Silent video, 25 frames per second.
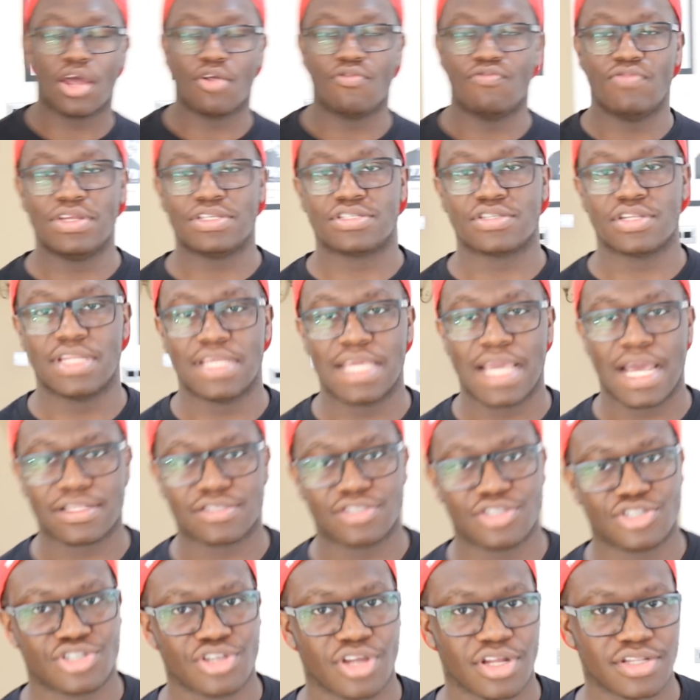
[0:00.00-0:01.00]
I recently
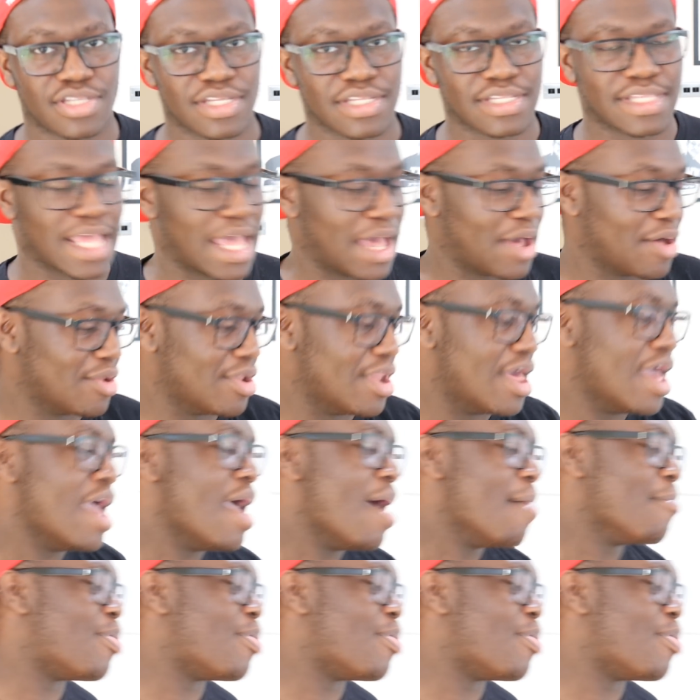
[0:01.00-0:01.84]
had to shut it down.